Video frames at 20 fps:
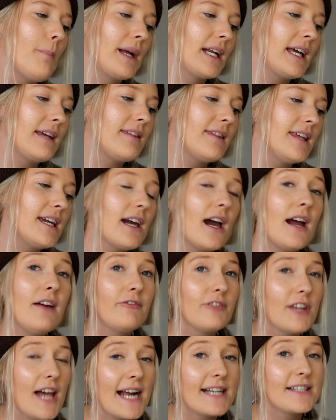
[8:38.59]
but I think
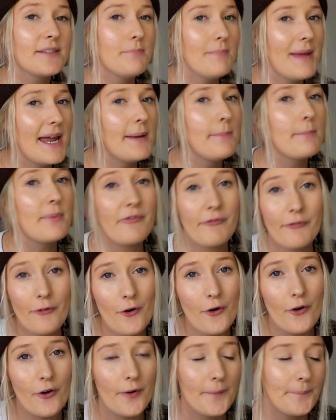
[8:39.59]
I've liked men
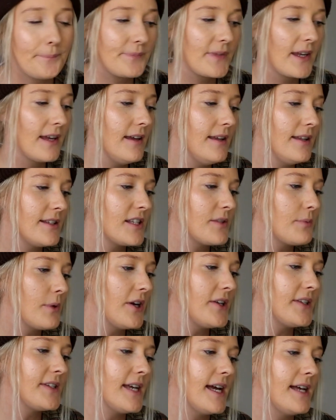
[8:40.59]
before. This is
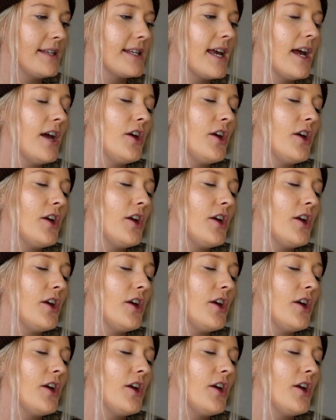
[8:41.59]
where it says,